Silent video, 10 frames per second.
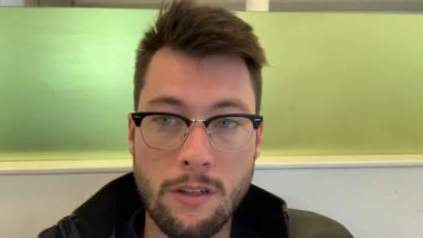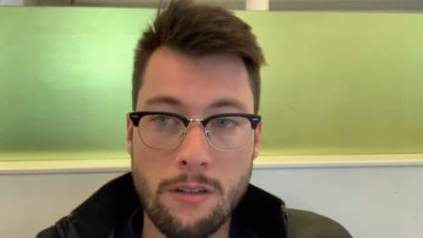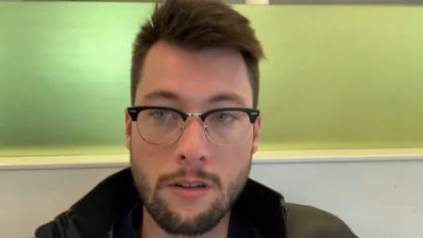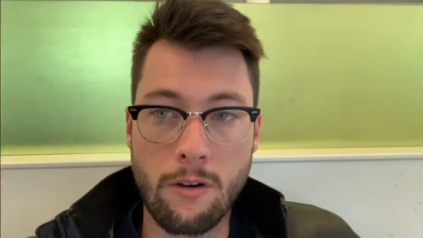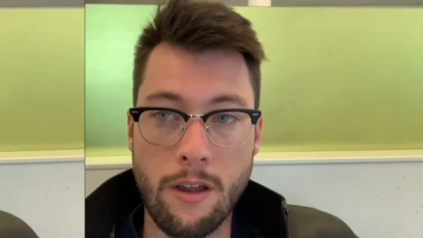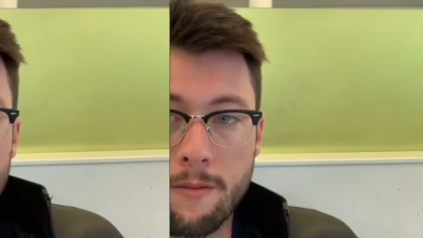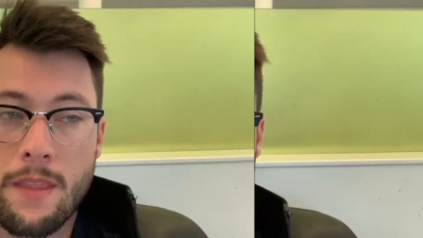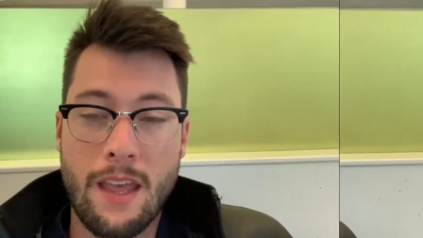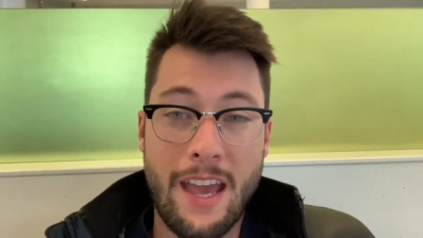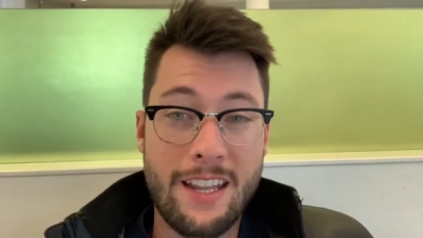Hold on.
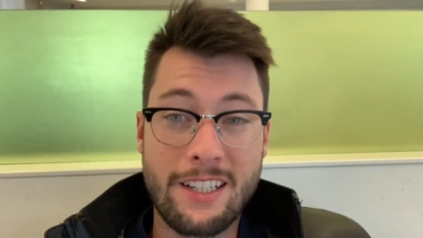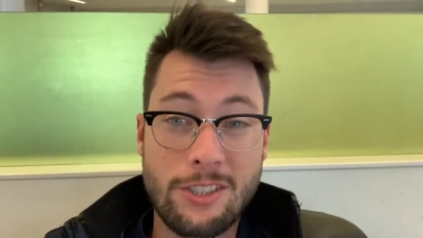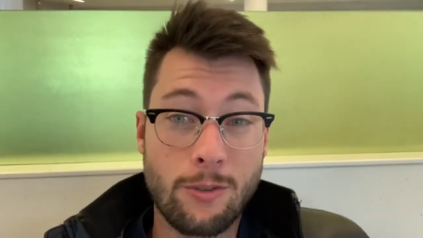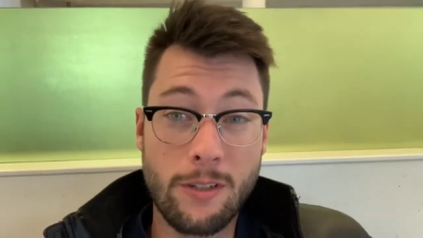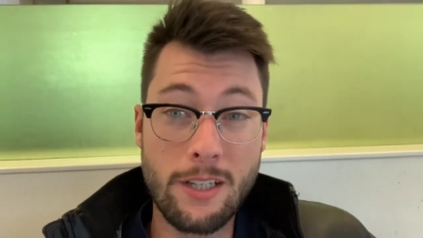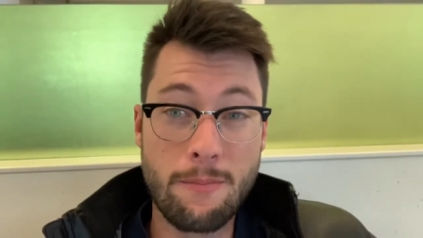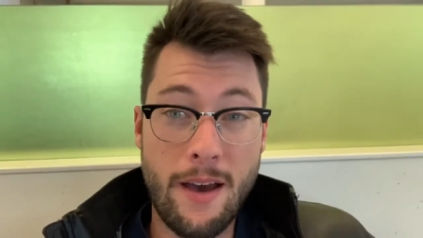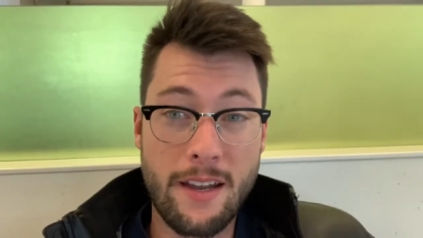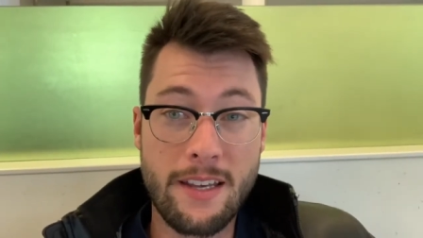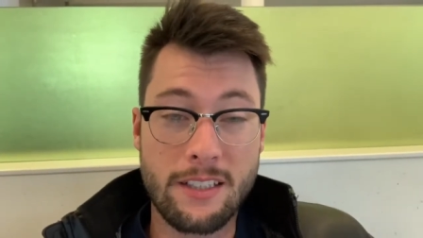And that's really
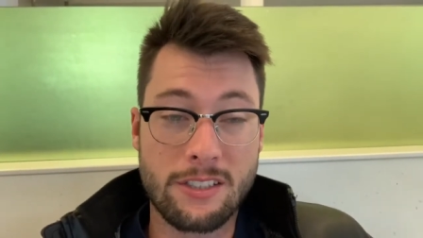about it.